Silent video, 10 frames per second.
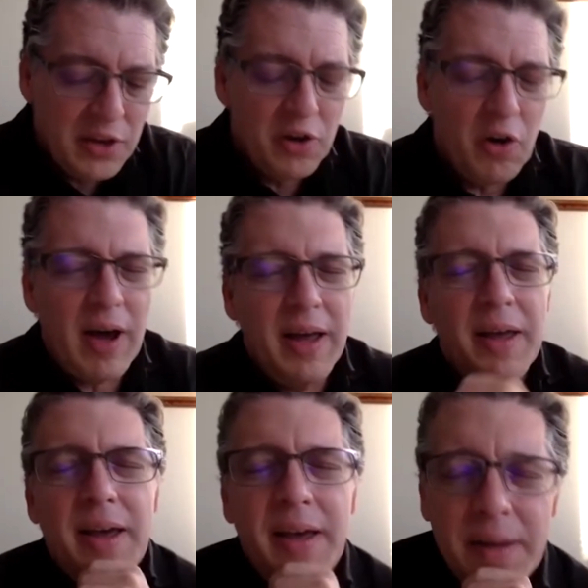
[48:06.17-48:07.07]
You know,
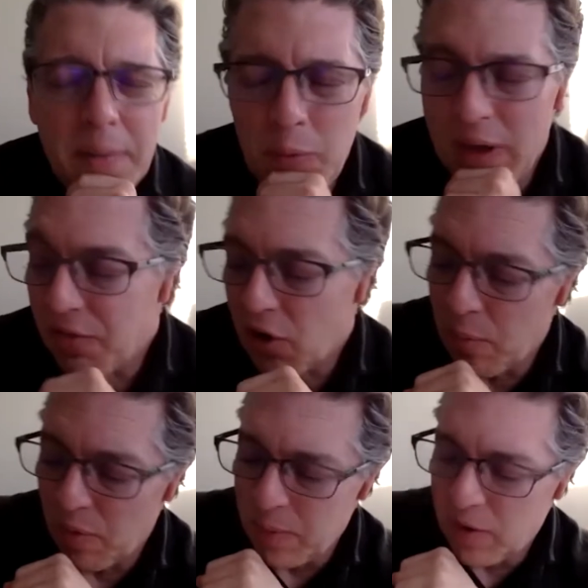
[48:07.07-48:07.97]
I uh, we have a
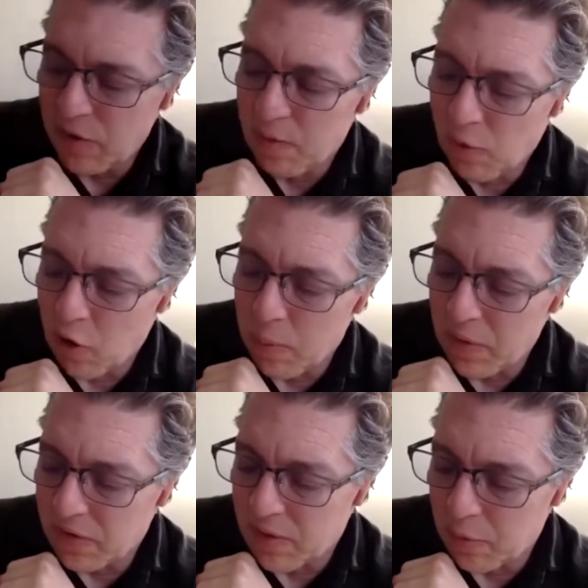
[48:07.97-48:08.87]
couple of minutes before I
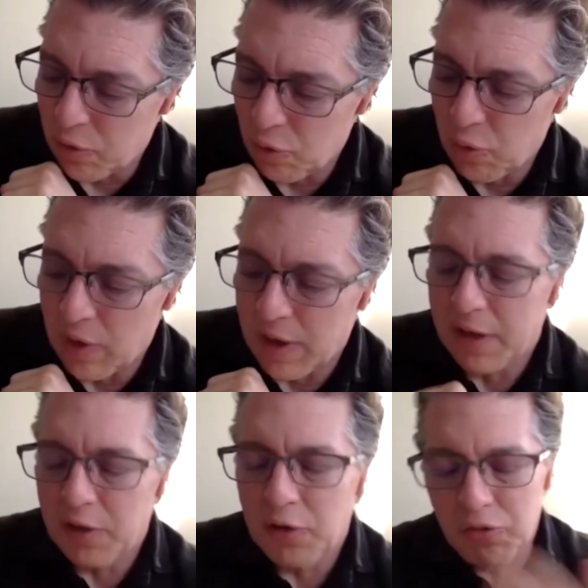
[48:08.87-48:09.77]
open this up to uh,